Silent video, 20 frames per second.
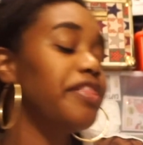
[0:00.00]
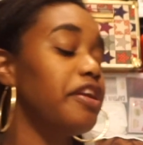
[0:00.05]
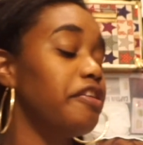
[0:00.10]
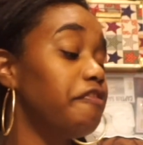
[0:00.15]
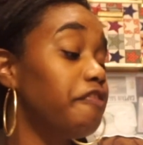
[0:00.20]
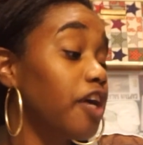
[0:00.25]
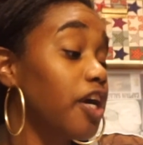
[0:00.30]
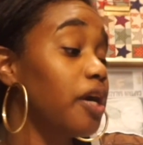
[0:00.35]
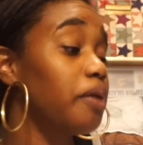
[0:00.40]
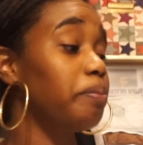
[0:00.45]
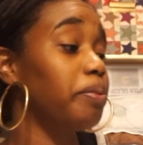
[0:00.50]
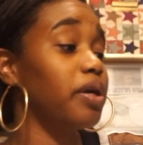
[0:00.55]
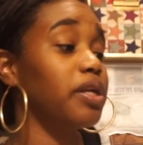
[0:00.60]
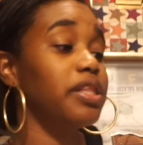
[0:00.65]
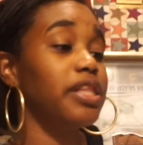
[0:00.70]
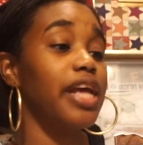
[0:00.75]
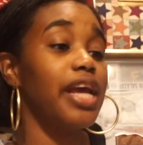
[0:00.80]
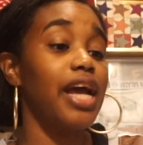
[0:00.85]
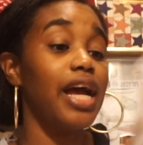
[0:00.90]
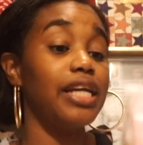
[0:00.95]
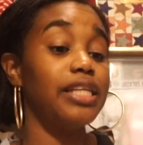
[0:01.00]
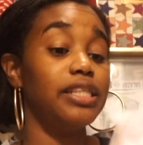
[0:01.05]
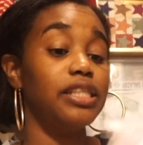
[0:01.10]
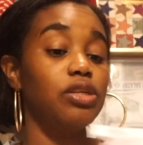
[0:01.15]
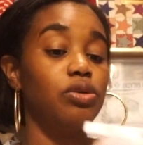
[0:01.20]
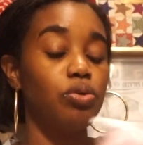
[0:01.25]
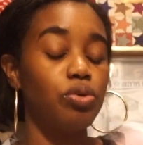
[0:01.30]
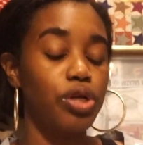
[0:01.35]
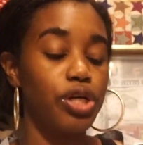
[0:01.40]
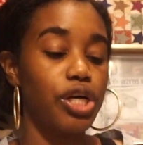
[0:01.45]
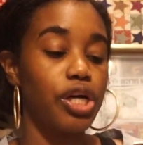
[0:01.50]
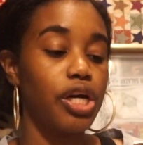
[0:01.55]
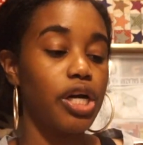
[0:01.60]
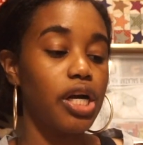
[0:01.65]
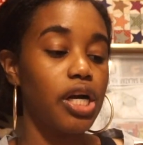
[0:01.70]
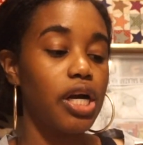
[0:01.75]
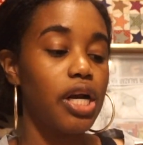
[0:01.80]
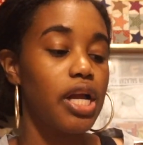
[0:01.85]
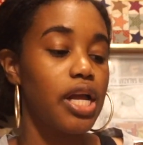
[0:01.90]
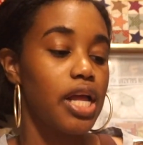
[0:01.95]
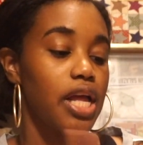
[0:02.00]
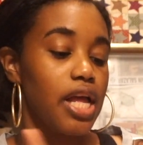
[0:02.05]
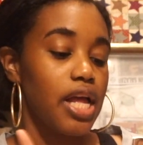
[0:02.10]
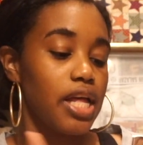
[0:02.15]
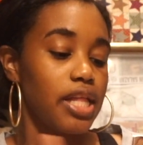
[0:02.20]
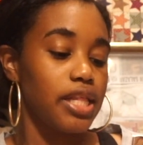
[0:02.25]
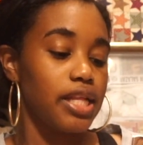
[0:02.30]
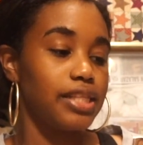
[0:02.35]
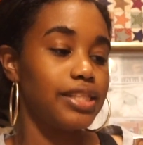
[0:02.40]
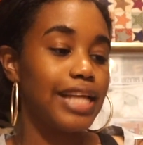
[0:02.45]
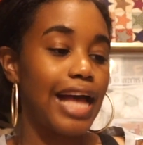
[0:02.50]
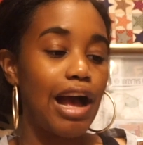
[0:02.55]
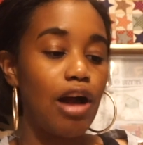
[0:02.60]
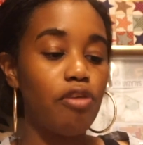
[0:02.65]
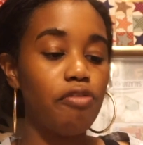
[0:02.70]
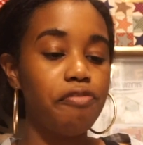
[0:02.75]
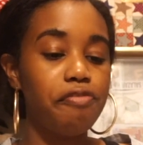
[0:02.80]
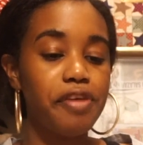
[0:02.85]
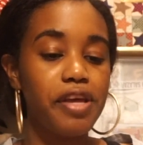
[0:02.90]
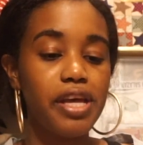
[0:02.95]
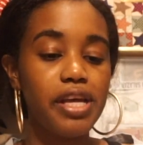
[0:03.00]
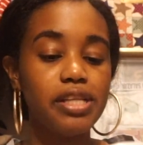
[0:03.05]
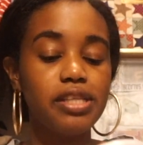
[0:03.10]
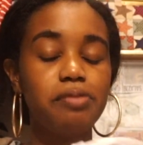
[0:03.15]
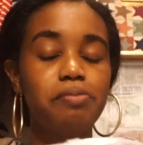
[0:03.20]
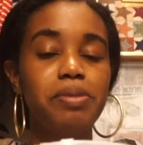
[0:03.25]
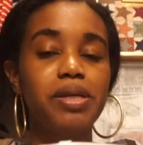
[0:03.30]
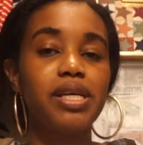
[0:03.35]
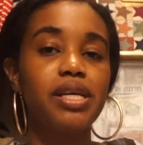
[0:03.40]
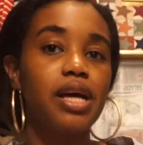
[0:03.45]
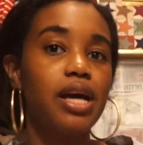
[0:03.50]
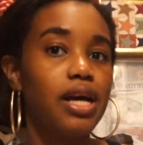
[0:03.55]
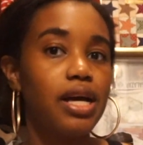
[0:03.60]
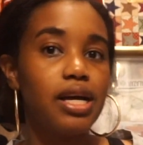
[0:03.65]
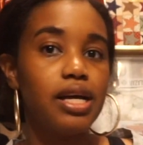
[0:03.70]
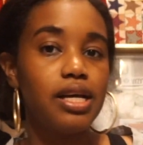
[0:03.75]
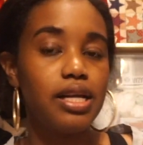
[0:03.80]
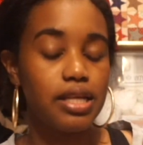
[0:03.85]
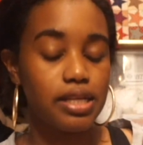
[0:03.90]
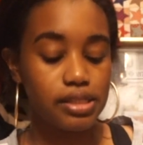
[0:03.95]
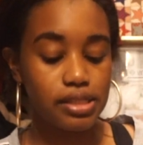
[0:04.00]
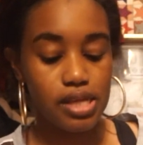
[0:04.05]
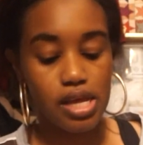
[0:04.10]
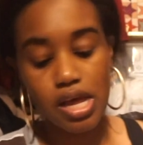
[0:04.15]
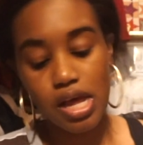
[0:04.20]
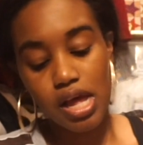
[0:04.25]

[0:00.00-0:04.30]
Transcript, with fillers: then for her birthday, I did order her this outfit because